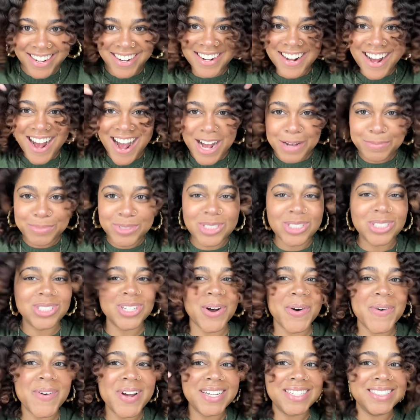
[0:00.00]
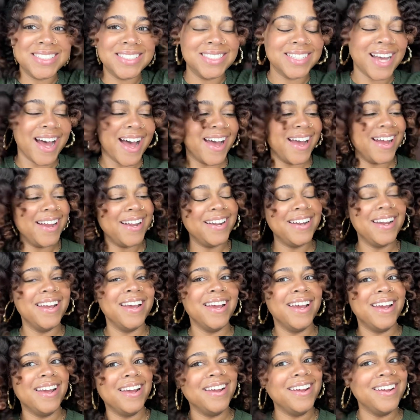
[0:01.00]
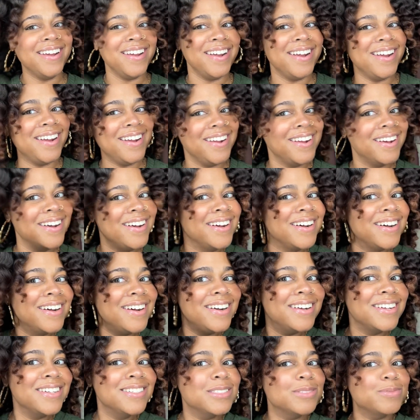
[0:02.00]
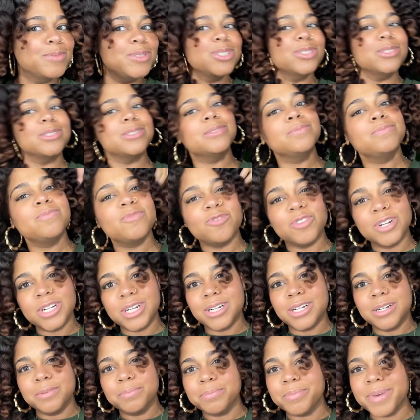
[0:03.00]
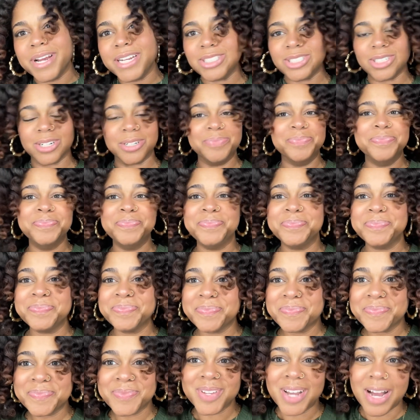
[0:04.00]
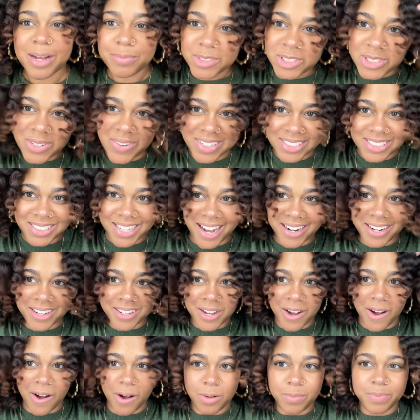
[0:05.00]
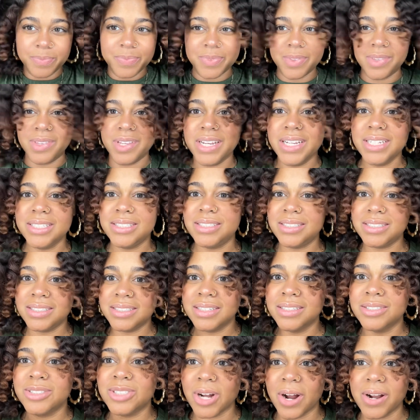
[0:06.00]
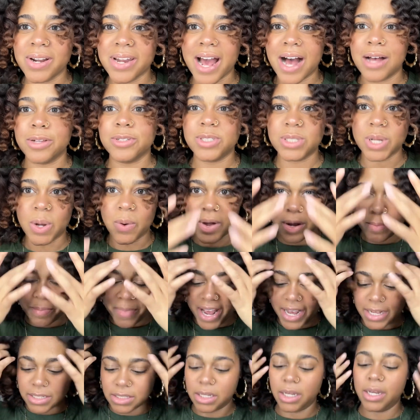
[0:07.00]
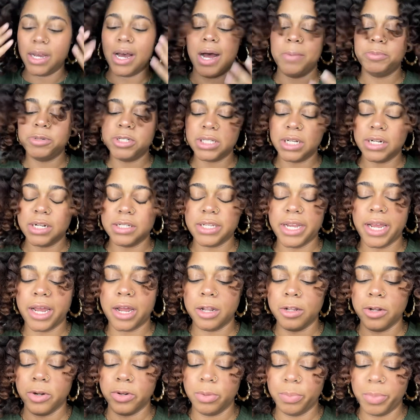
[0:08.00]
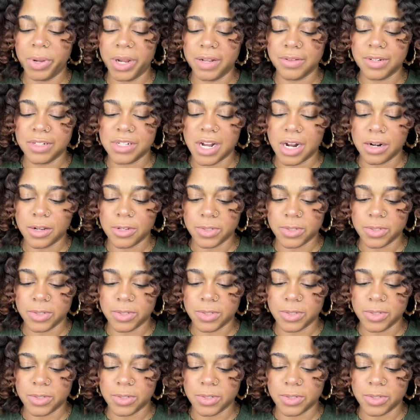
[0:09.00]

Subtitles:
I'm so excited. Just for good measure. I'm so excited, y'all. This turned out so amazing. I'm just going to take a little bit of the Donna'S